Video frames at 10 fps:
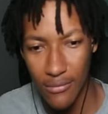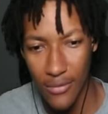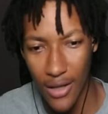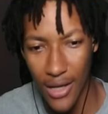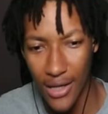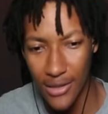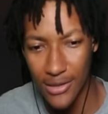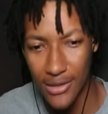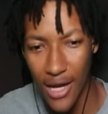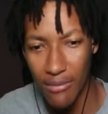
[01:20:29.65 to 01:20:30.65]
Yeah, I got the
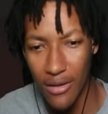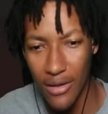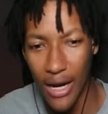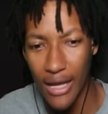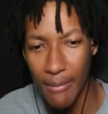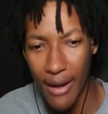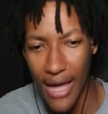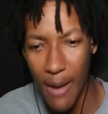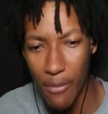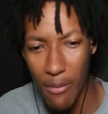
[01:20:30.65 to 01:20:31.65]
job done. Can I get my camera